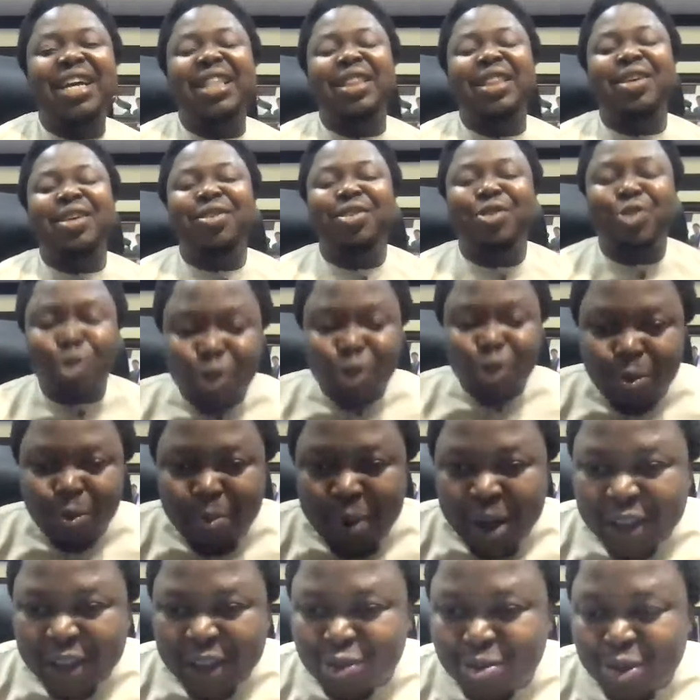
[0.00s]
The solution
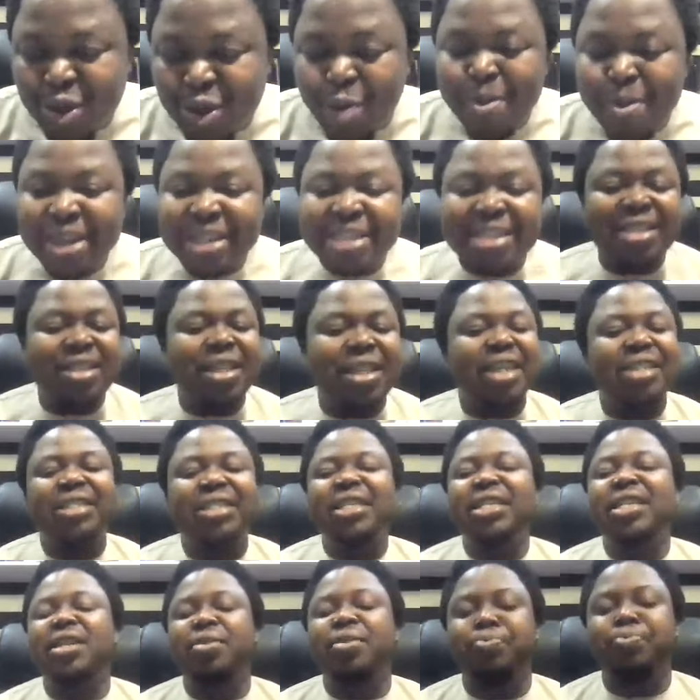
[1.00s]
packs will become ideal. As
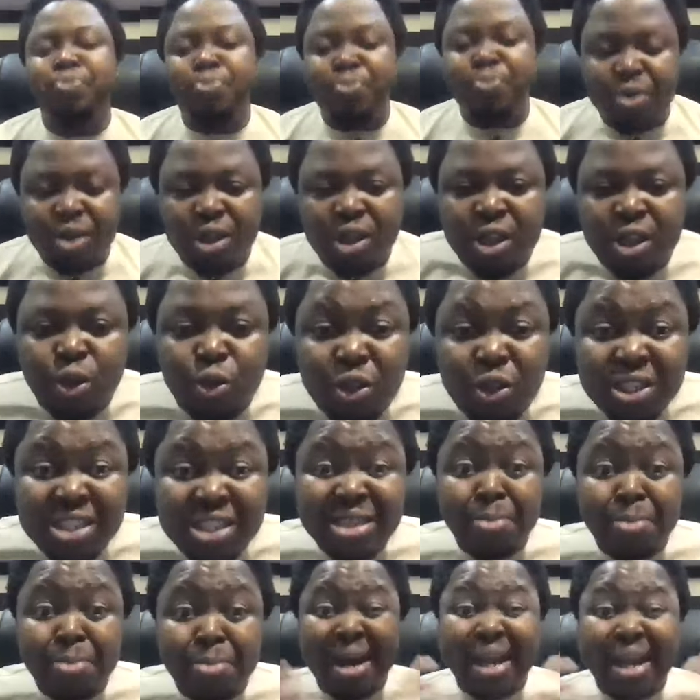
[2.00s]
in, this is
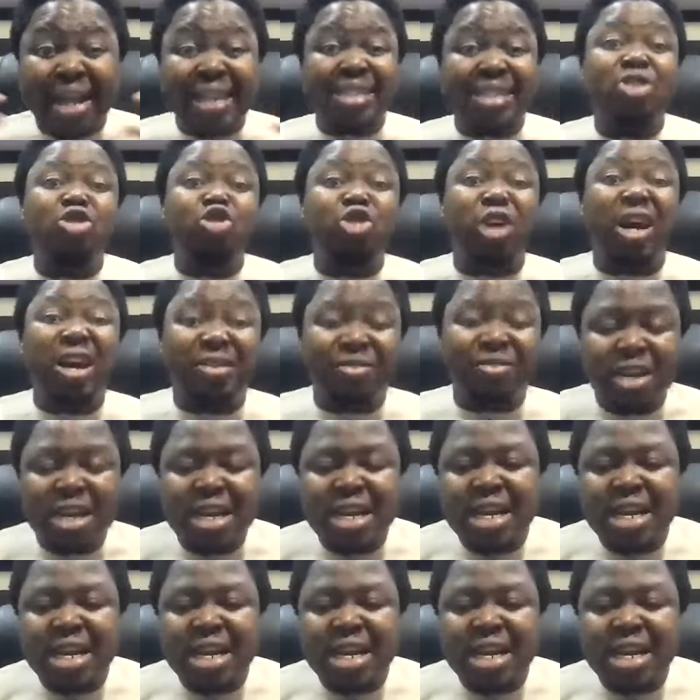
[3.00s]
a marketing drive.